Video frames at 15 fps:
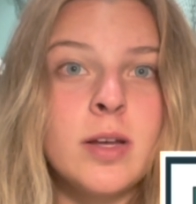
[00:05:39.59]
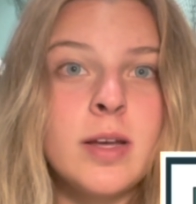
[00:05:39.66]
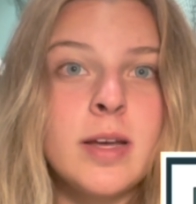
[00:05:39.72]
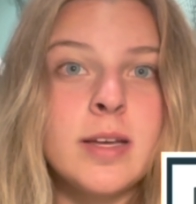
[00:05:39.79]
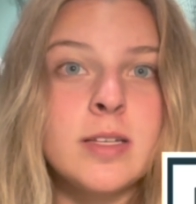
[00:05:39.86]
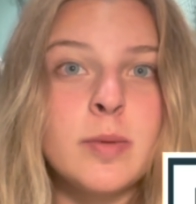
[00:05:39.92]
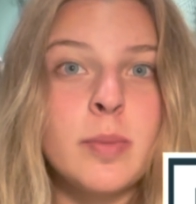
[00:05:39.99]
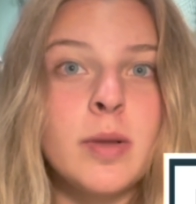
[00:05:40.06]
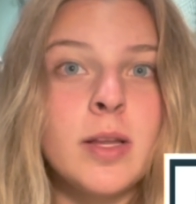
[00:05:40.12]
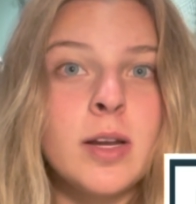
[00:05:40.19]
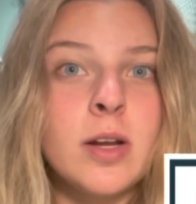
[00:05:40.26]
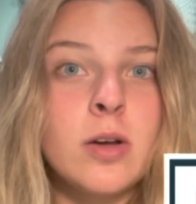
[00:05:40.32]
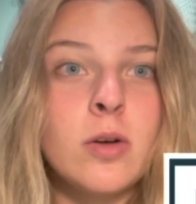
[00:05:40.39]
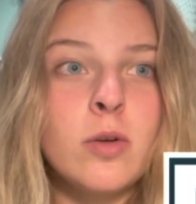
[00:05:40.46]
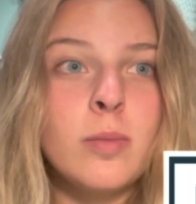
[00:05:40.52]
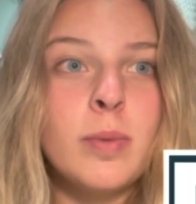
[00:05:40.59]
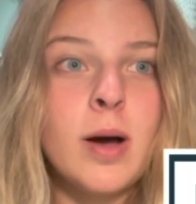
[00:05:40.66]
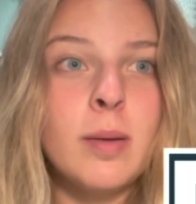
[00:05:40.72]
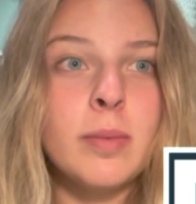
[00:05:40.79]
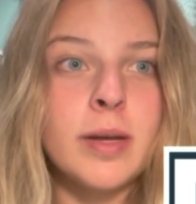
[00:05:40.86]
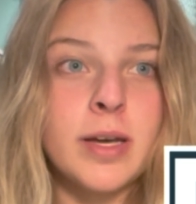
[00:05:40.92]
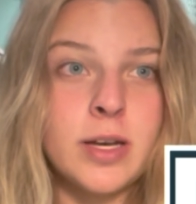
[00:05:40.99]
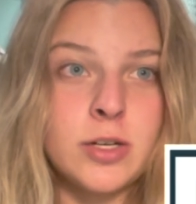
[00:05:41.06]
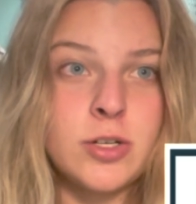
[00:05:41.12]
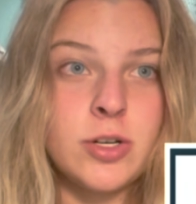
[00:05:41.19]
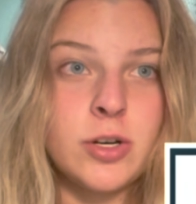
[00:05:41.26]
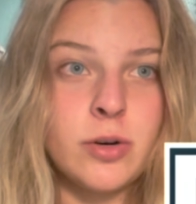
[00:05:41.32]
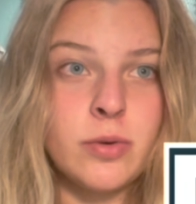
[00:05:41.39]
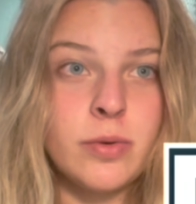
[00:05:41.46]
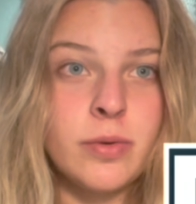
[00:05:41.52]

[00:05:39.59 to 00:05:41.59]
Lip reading: is a political public issue.